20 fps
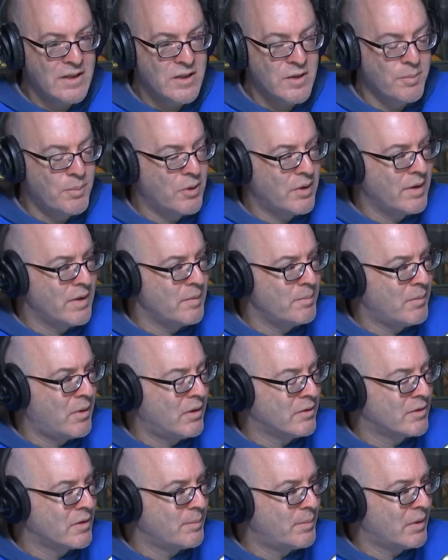to put in
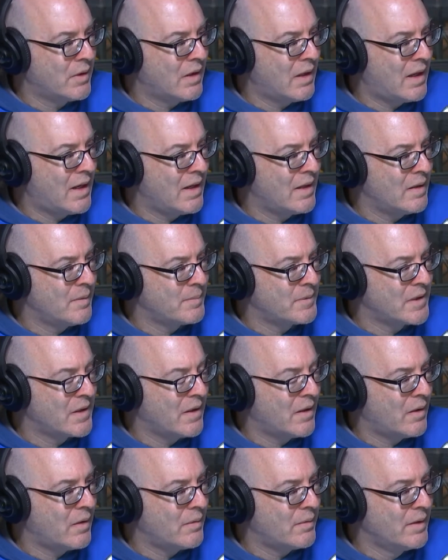multiple lineups,
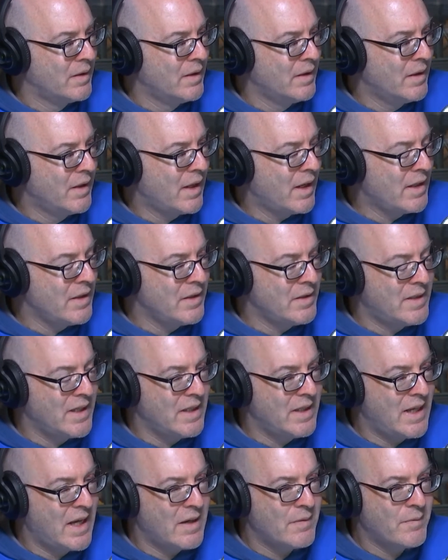though, and you did
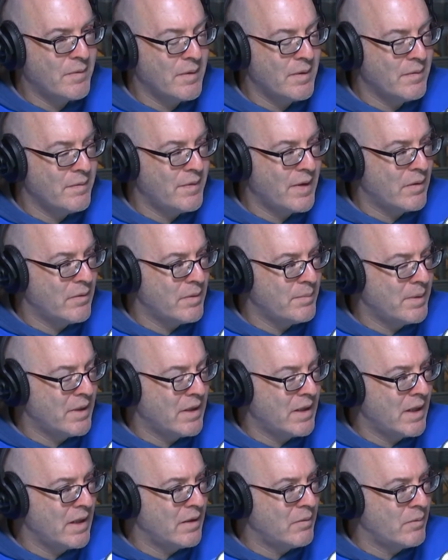that from the very
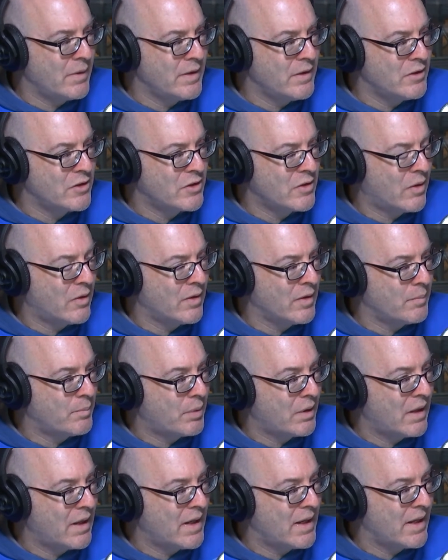beginning when you started
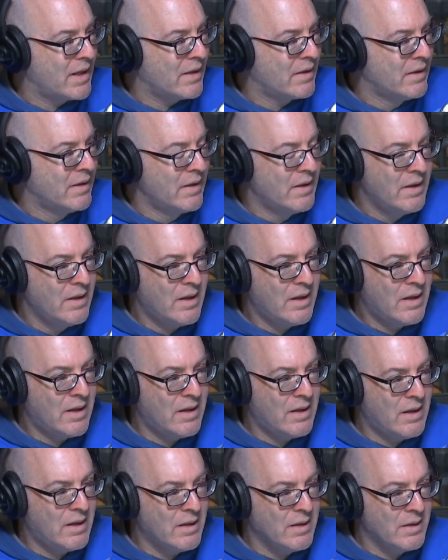playing.
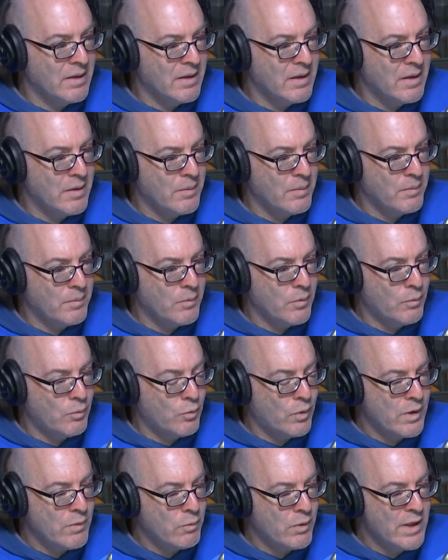What
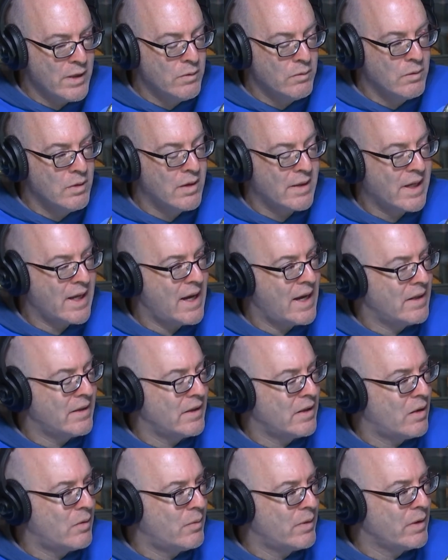do you look at,
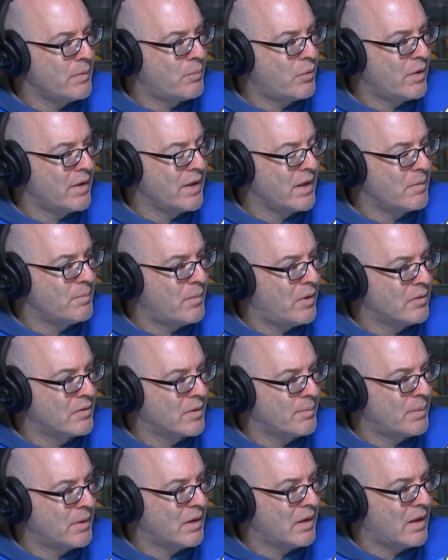when you're putting in
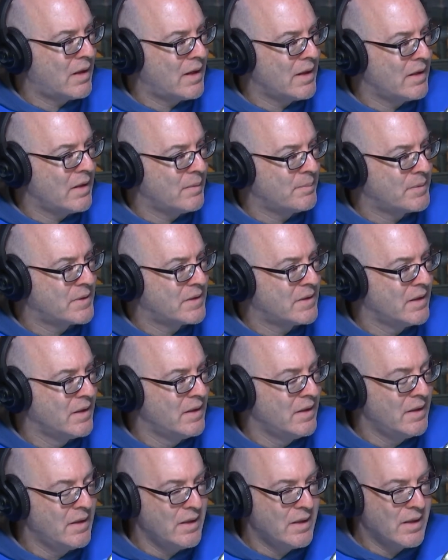multiple lineups?
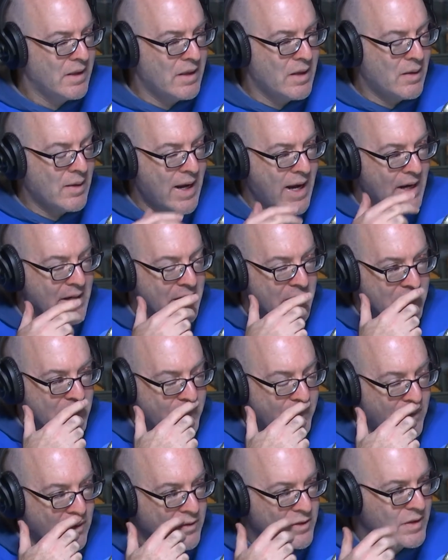How do you
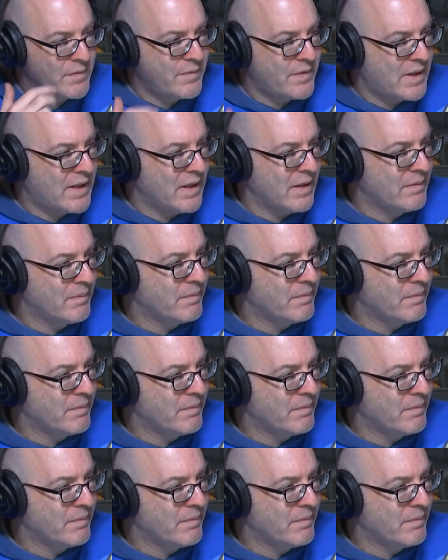diversify?